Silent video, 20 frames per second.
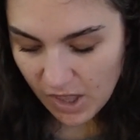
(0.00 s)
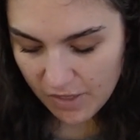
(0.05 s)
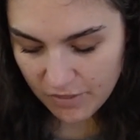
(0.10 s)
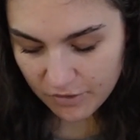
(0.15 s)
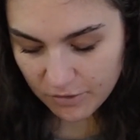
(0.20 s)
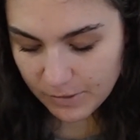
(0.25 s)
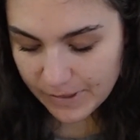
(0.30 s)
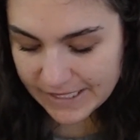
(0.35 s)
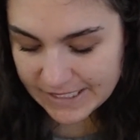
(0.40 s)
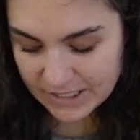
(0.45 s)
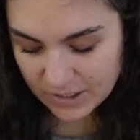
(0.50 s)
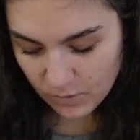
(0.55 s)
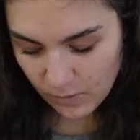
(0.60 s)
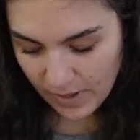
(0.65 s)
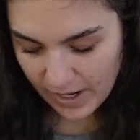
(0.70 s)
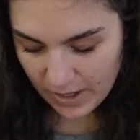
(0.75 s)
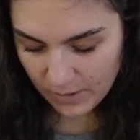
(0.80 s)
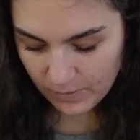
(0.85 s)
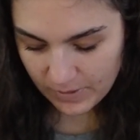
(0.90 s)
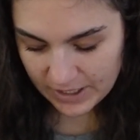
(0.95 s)
The reason
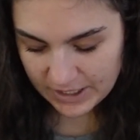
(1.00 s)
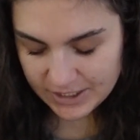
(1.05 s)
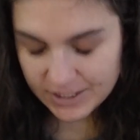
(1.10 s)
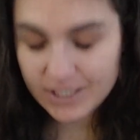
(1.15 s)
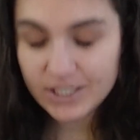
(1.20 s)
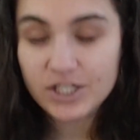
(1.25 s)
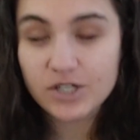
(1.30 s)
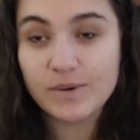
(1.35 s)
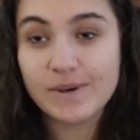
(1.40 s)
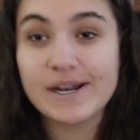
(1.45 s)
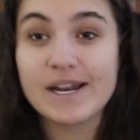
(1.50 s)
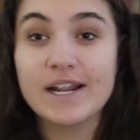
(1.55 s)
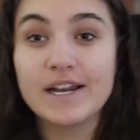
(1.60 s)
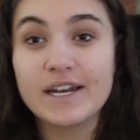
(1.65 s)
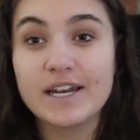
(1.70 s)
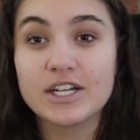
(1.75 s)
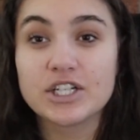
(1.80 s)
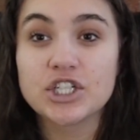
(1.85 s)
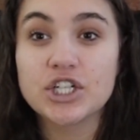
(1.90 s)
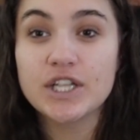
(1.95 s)
why I wanted to do it
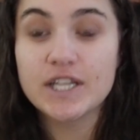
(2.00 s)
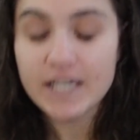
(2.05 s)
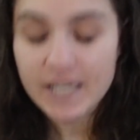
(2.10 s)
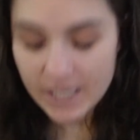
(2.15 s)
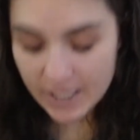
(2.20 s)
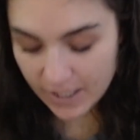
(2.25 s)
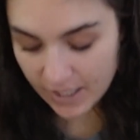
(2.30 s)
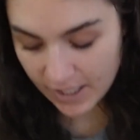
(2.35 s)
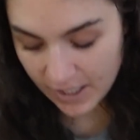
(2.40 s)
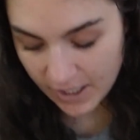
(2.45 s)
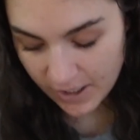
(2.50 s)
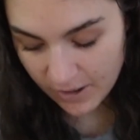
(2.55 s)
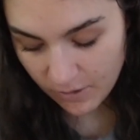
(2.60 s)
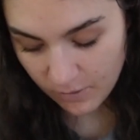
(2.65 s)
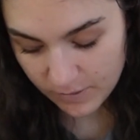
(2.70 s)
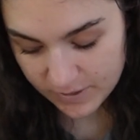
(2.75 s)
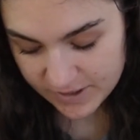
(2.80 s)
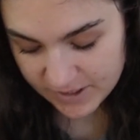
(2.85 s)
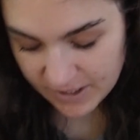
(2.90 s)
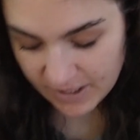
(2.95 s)
initially
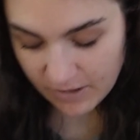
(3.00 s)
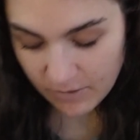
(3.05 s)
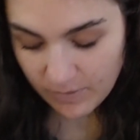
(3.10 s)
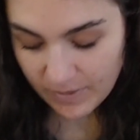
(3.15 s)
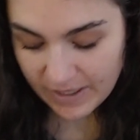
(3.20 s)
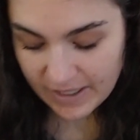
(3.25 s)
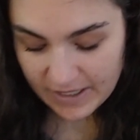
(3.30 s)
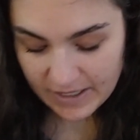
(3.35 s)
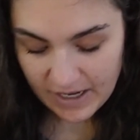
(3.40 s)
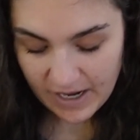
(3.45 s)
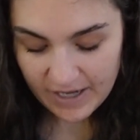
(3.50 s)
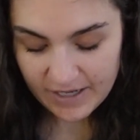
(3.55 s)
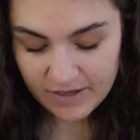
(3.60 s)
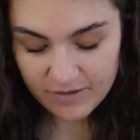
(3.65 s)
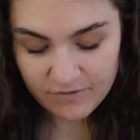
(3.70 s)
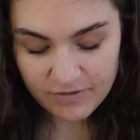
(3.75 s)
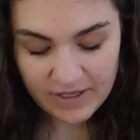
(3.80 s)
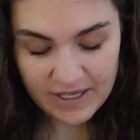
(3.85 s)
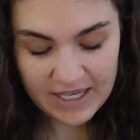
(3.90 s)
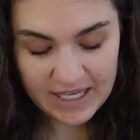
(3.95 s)
was so that we could kind
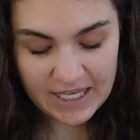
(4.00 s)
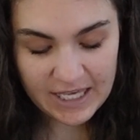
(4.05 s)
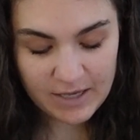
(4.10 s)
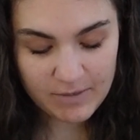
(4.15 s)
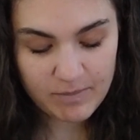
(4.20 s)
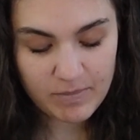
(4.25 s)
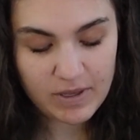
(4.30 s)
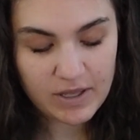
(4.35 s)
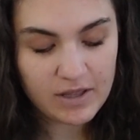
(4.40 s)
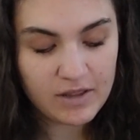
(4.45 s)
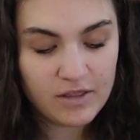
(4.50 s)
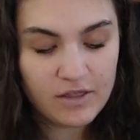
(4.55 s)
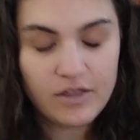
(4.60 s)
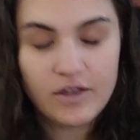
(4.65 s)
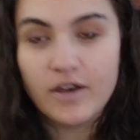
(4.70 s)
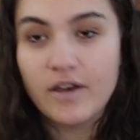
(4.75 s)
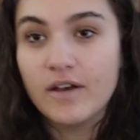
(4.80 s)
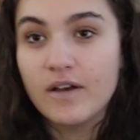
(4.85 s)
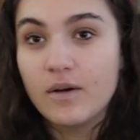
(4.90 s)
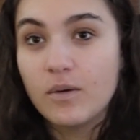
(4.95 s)
of keep
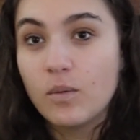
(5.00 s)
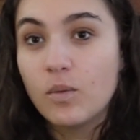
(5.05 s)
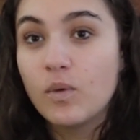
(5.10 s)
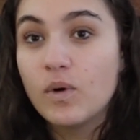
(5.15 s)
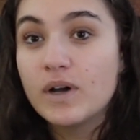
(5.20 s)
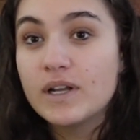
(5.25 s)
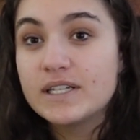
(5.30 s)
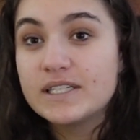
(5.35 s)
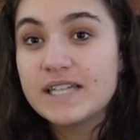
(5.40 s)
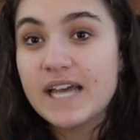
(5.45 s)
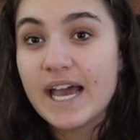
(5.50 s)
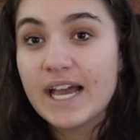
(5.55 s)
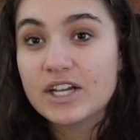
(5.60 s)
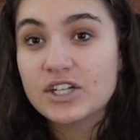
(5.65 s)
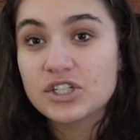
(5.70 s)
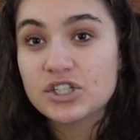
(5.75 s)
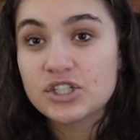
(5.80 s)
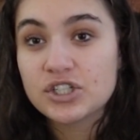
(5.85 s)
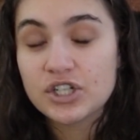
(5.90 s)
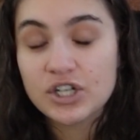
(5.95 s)
the wood
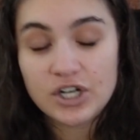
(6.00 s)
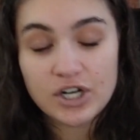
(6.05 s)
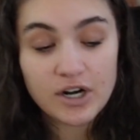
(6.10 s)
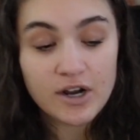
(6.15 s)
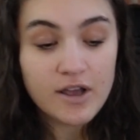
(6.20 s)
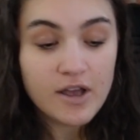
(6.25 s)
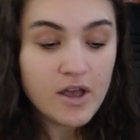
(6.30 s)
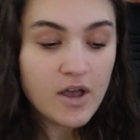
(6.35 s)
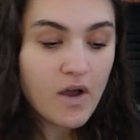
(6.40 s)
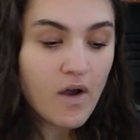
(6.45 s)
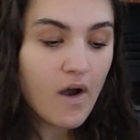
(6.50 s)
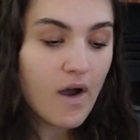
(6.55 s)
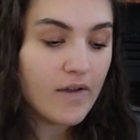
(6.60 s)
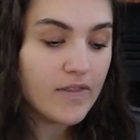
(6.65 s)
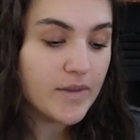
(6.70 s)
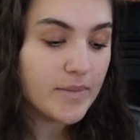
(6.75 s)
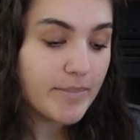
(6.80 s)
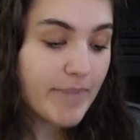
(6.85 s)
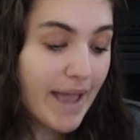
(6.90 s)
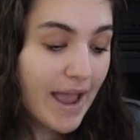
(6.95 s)
texture
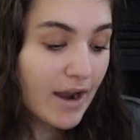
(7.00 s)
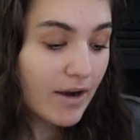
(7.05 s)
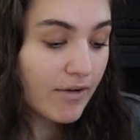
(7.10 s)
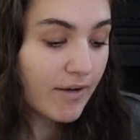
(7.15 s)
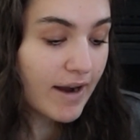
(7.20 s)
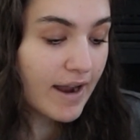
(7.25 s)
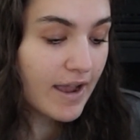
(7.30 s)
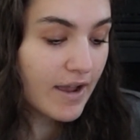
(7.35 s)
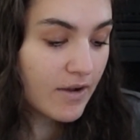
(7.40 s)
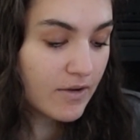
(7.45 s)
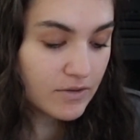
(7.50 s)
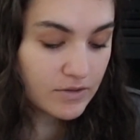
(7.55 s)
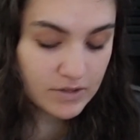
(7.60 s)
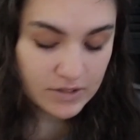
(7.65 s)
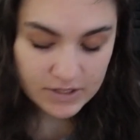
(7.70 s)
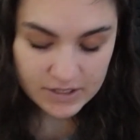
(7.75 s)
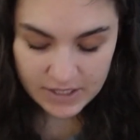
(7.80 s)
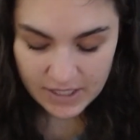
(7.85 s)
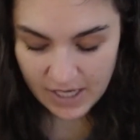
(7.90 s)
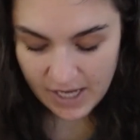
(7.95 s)
on the
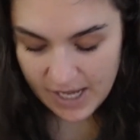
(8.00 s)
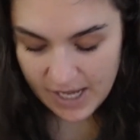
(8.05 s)
background.